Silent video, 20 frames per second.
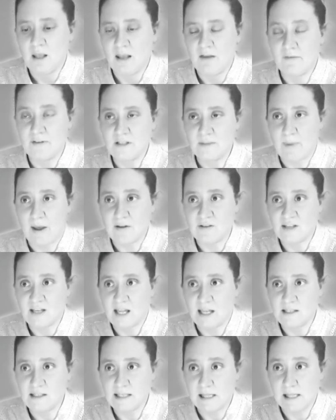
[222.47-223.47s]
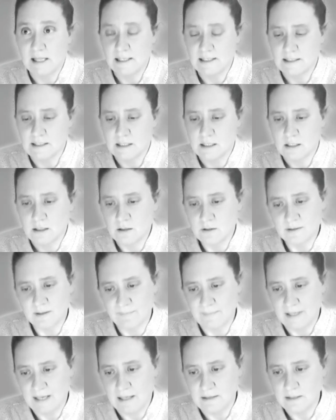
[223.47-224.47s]
if it's about to get delisted,
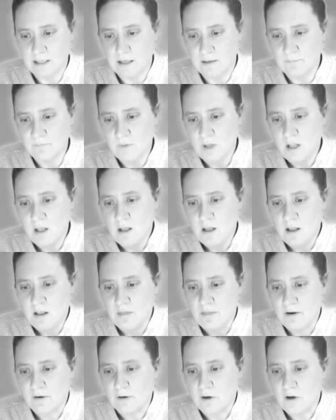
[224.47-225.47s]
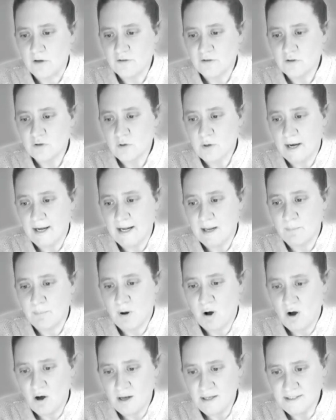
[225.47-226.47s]
something like that. There are also trading
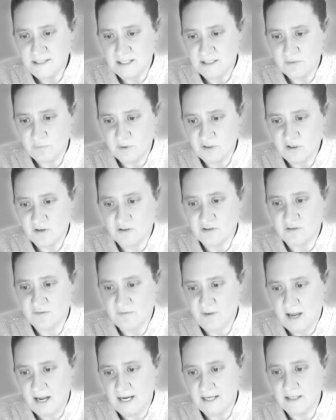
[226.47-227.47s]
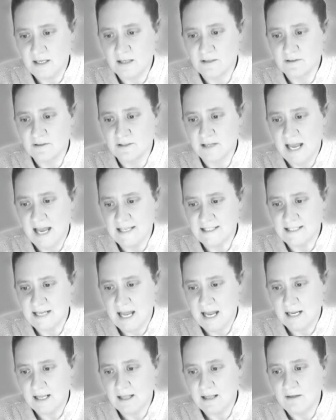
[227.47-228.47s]
pauses, which are defined under
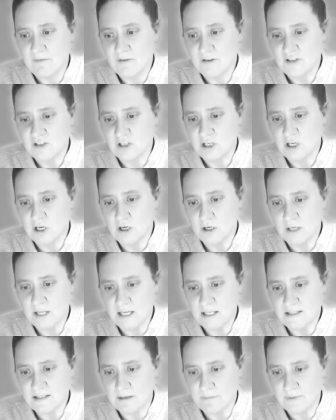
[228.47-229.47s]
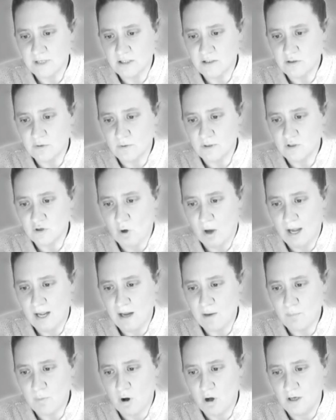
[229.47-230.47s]
NASDAQ. If a security is subject to a
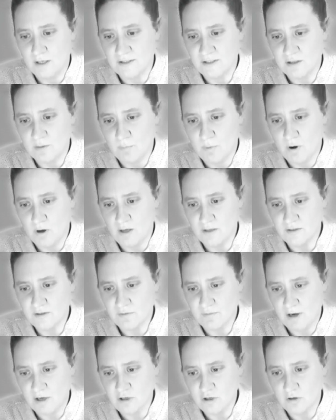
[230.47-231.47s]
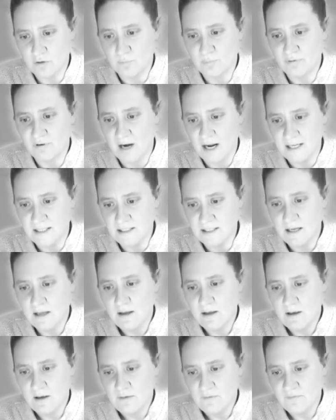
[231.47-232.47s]
trading pause, the pause threshold price
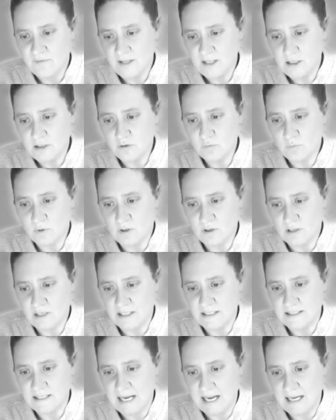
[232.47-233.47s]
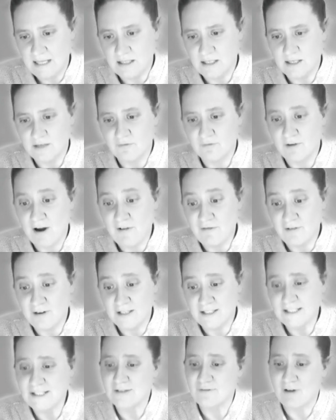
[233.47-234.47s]
field will contain the
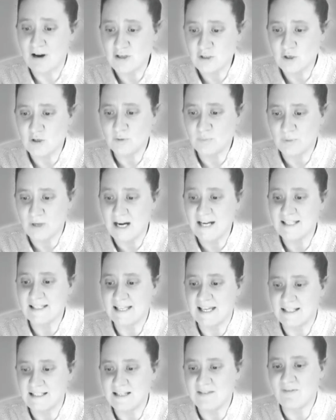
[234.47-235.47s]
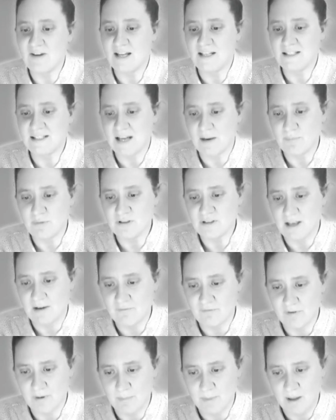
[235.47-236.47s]
reference threshold price that deviates
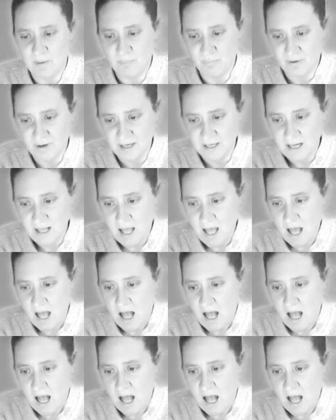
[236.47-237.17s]
10% from a print